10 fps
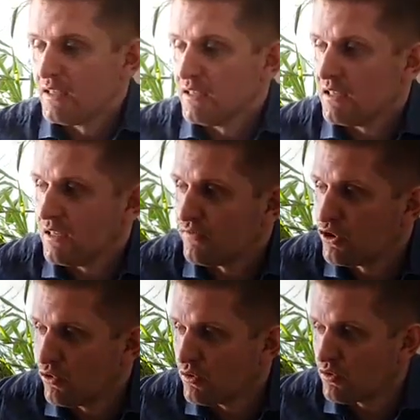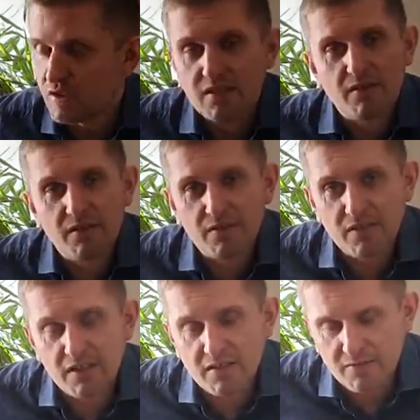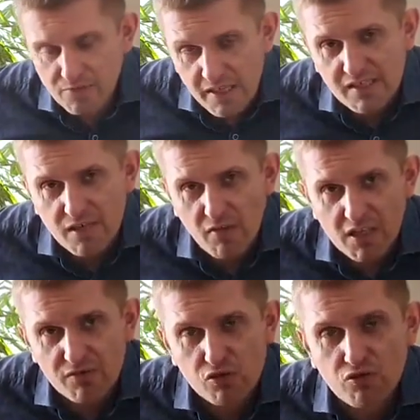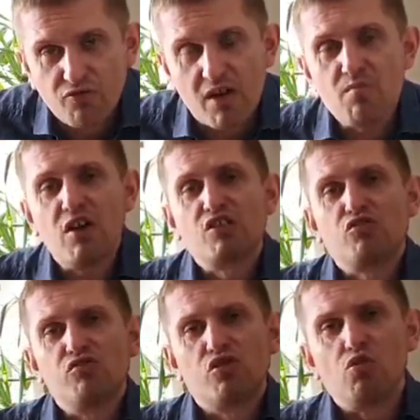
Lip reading: On a spiral it is ours. People hid all power.